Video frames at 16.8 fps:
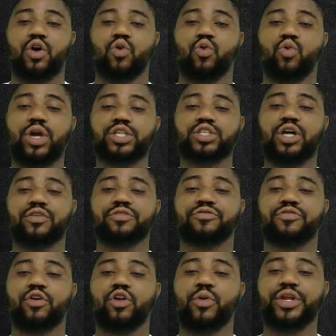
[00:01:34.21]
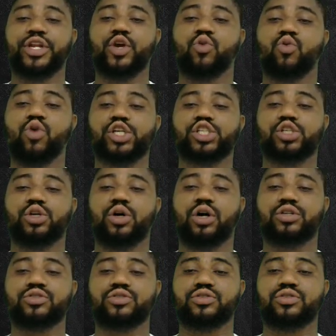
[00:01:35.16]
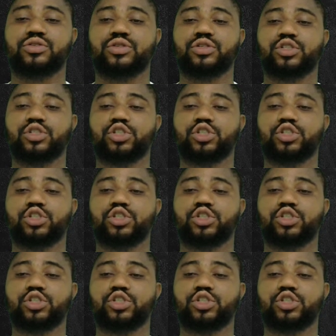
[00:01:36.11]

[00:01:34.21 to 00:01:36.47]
which of the following equations